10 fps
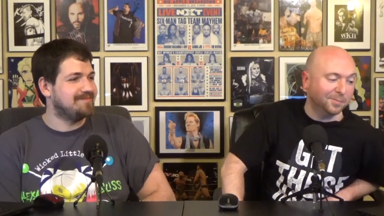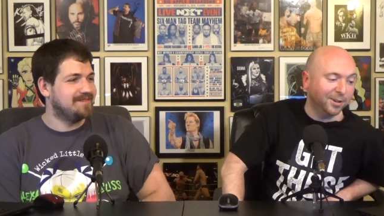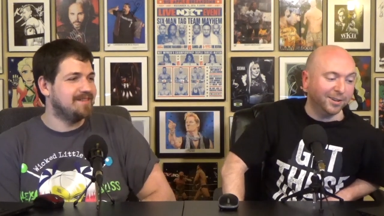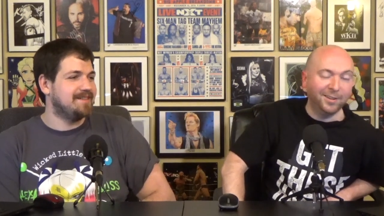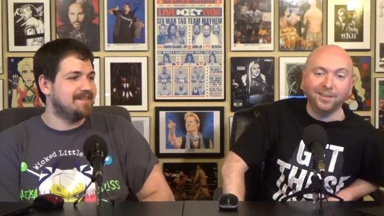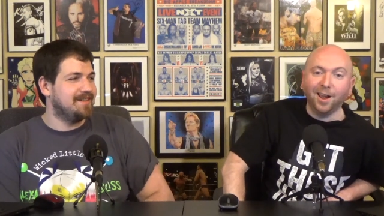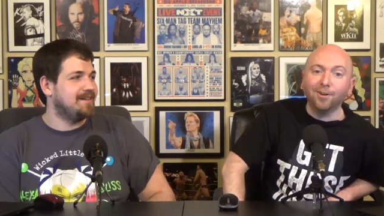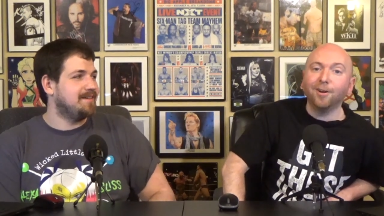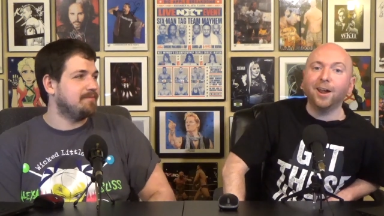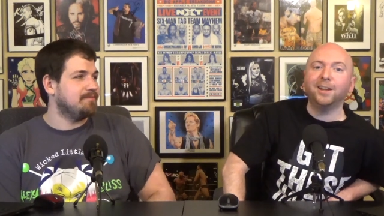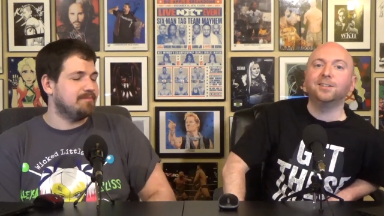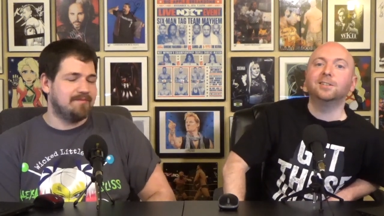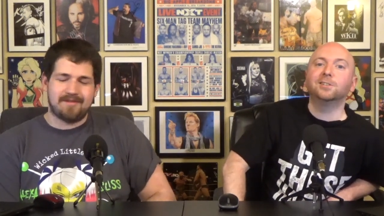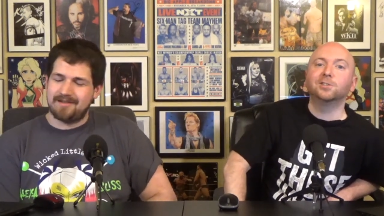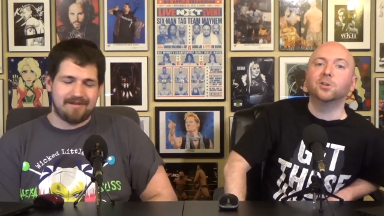Speaker 1: But all right,
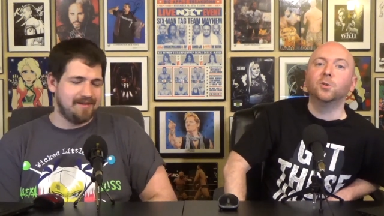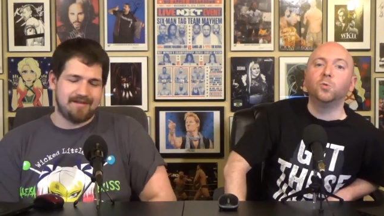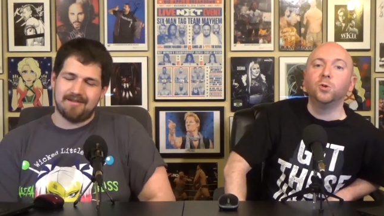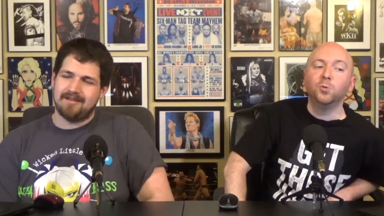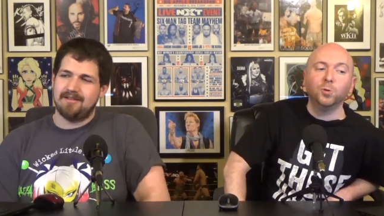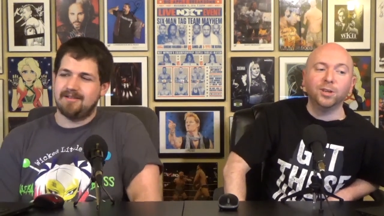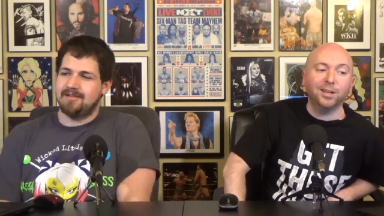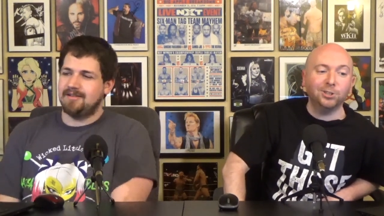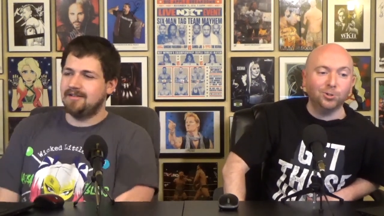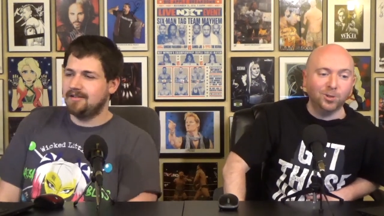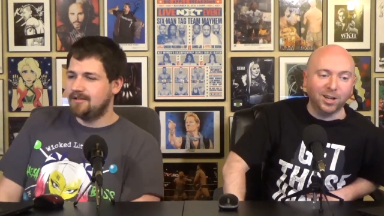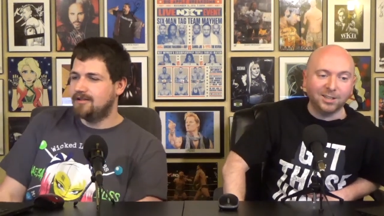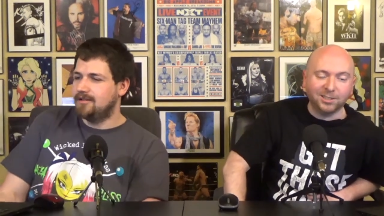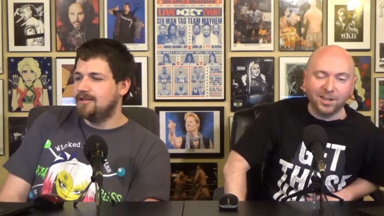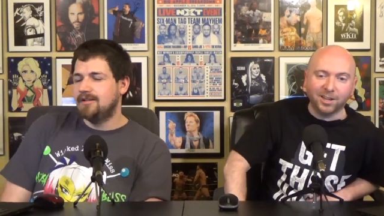so we will catch you
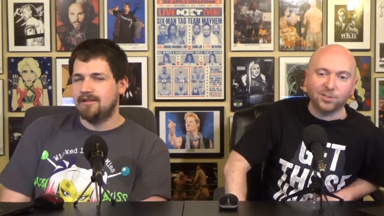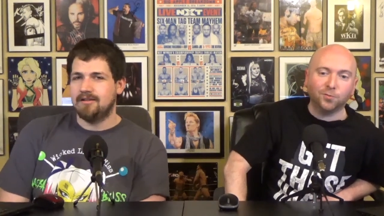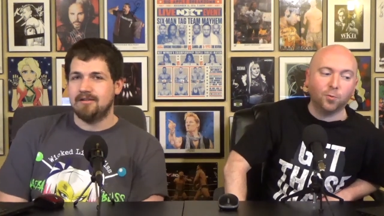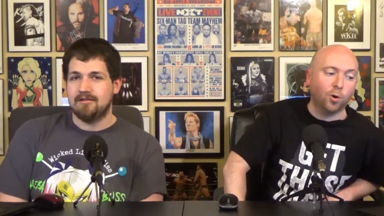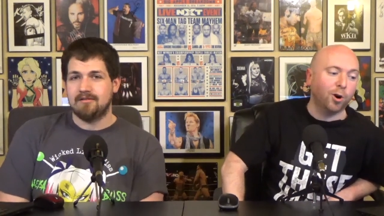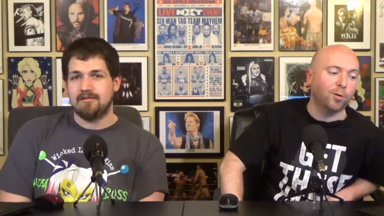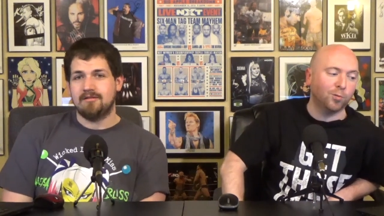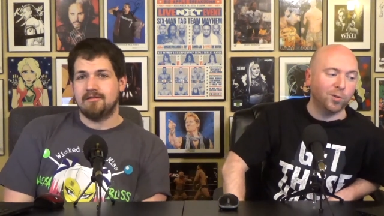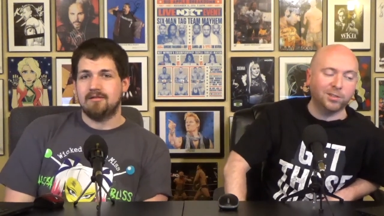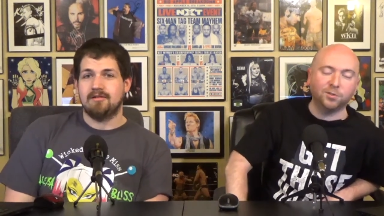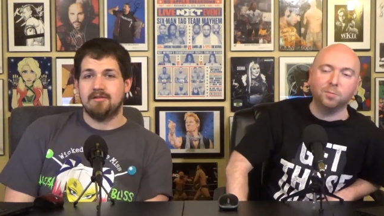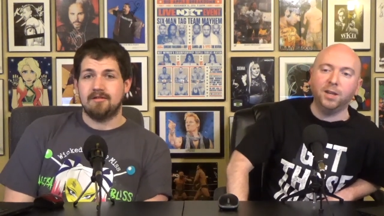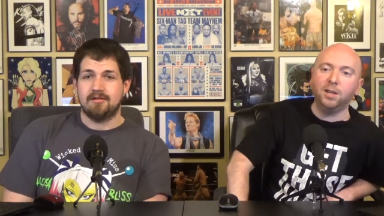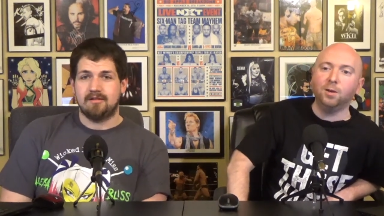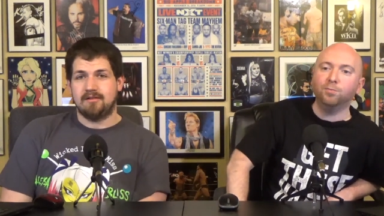guys next for our
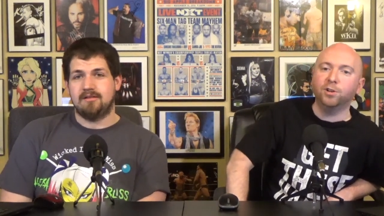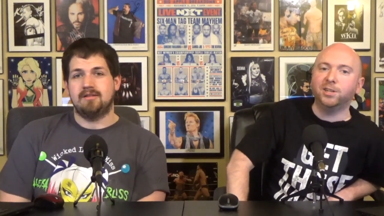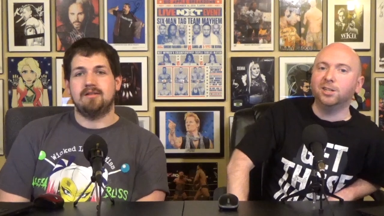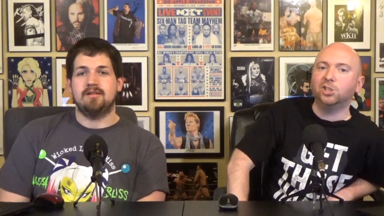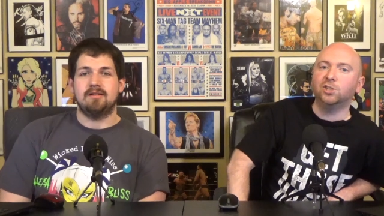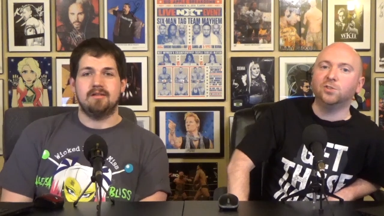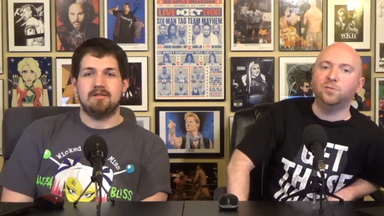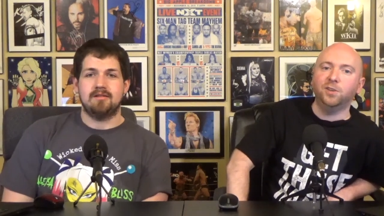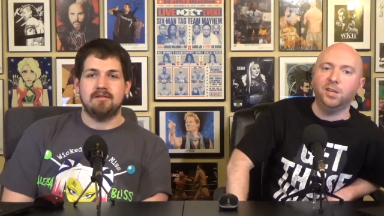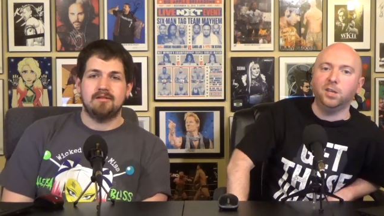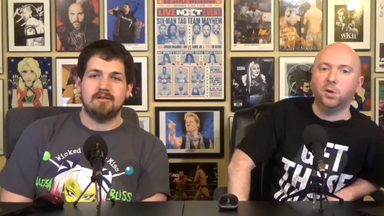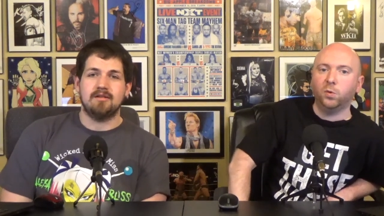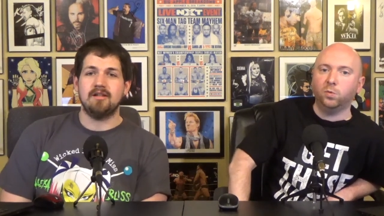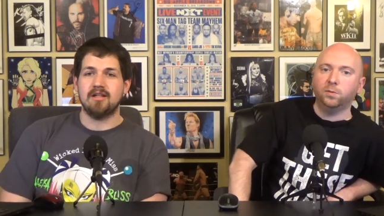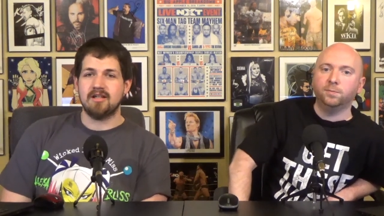WrestleMania predictions video.
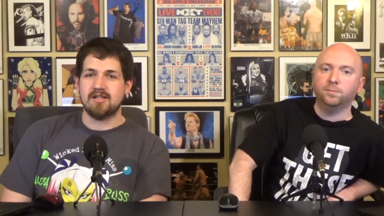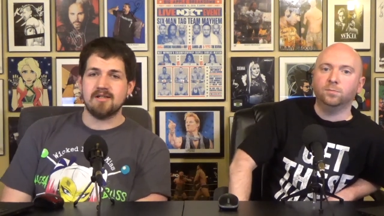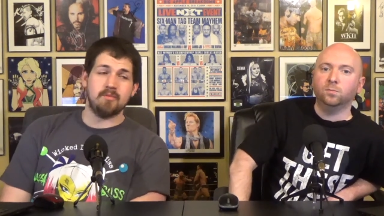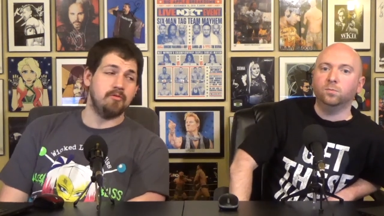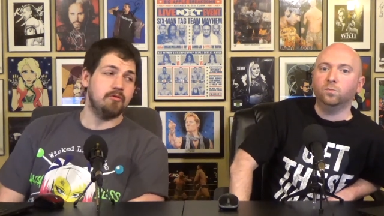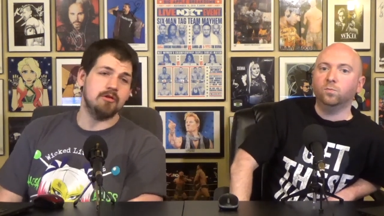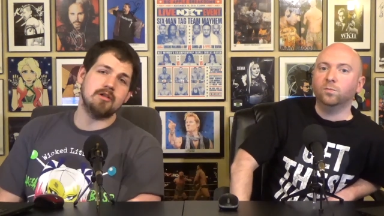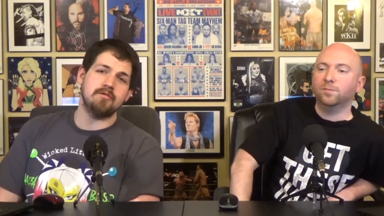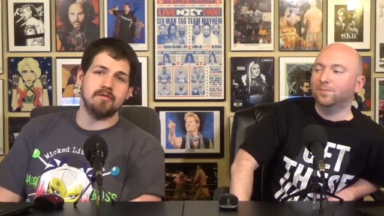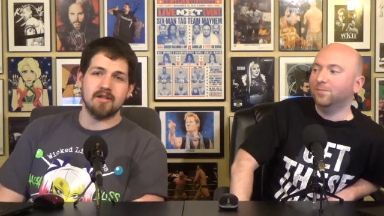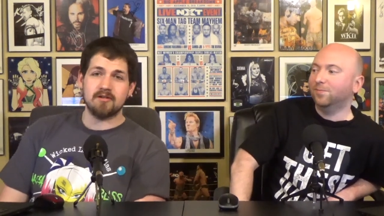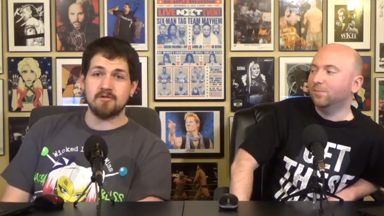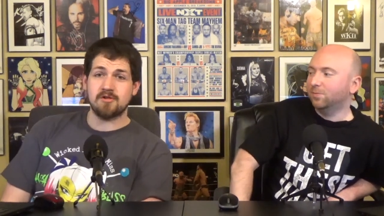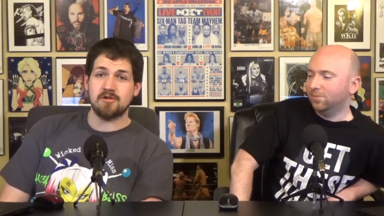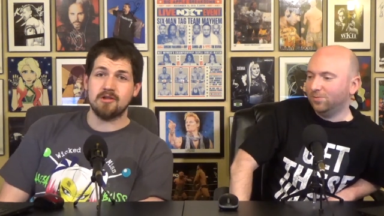
Speaker 2: Yeah, like I said before, if you liked
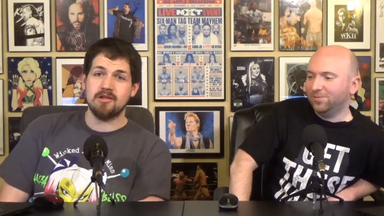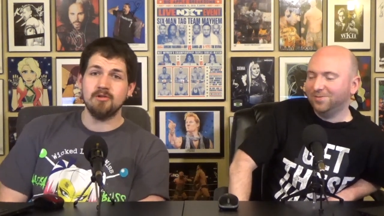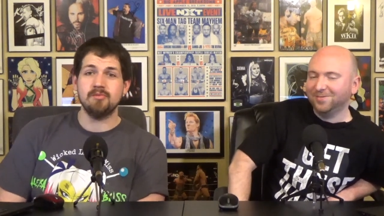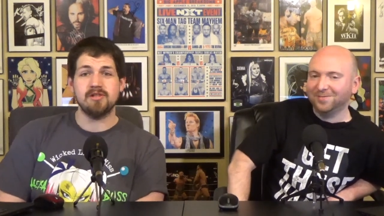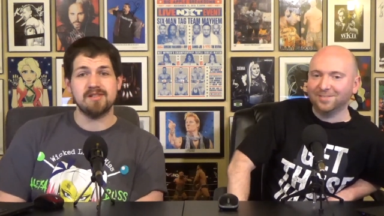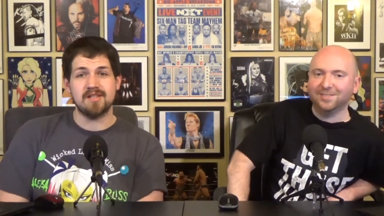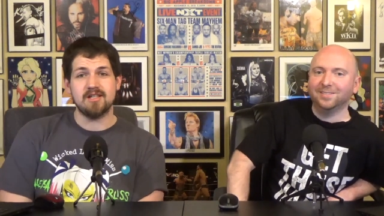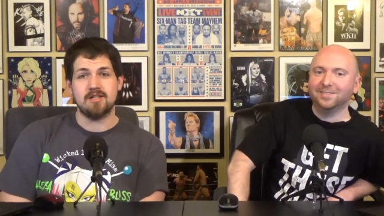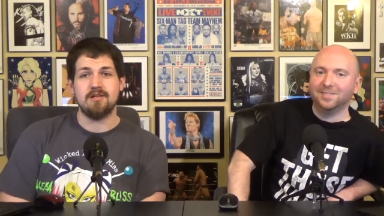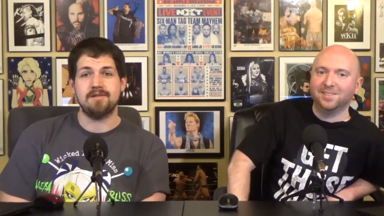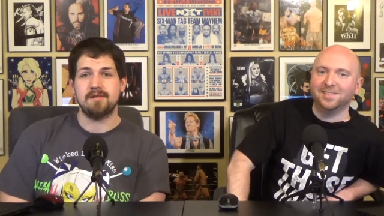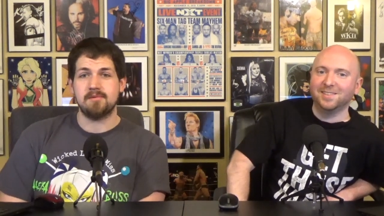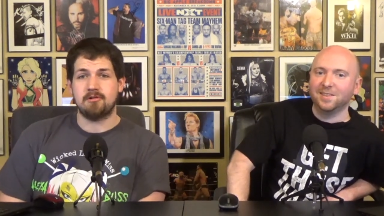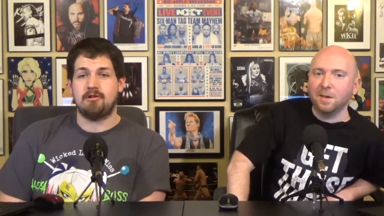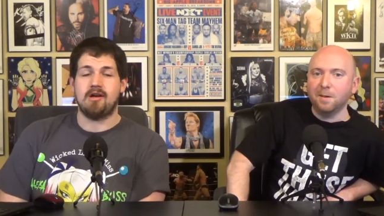what you saw here, please like, share, and
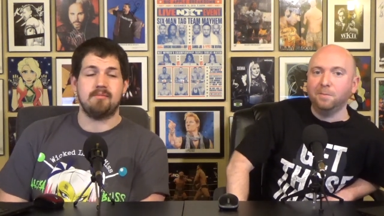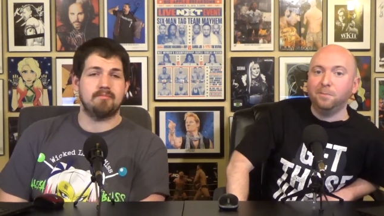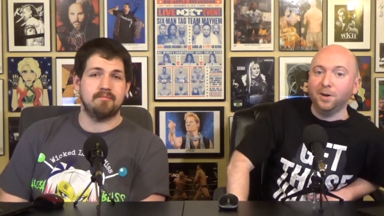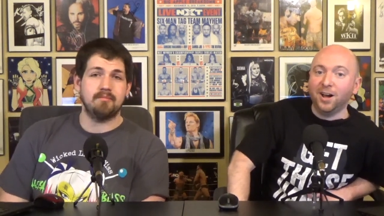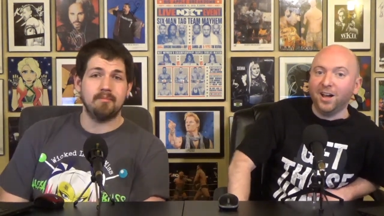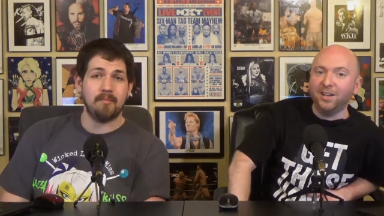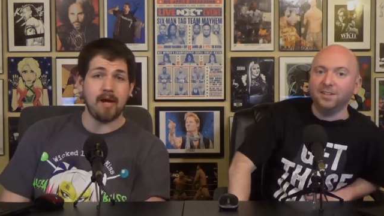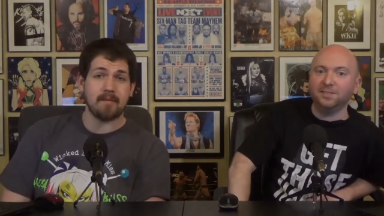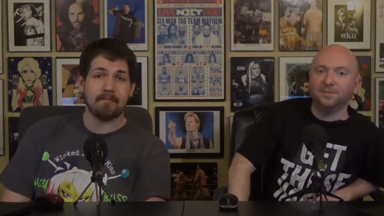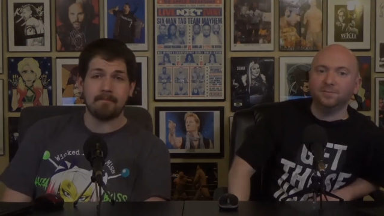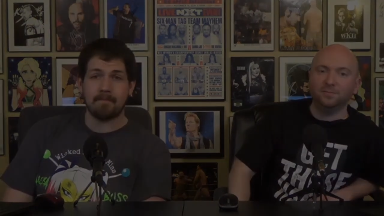subscribe. Bye. Bye.